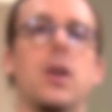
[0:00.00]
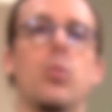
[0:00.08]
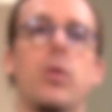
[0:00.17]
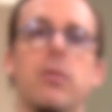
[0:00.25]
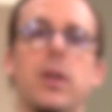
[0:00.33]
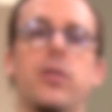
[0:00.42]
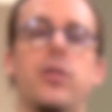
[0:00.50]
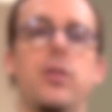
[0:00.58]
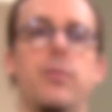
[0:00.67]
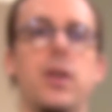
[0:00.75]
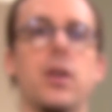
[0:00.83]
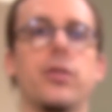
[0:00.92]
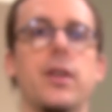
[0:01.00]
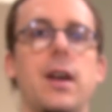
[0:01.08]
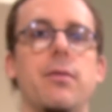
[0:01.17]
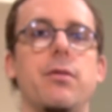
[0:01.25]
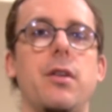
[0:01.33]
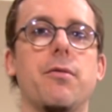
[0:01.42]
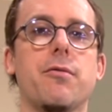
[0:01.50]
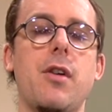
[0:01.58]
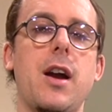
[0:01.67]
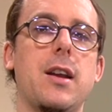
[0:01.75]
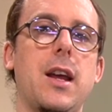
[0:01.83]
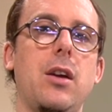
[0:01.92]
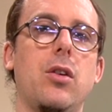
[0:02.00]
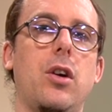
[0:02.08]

We release new videos every Friday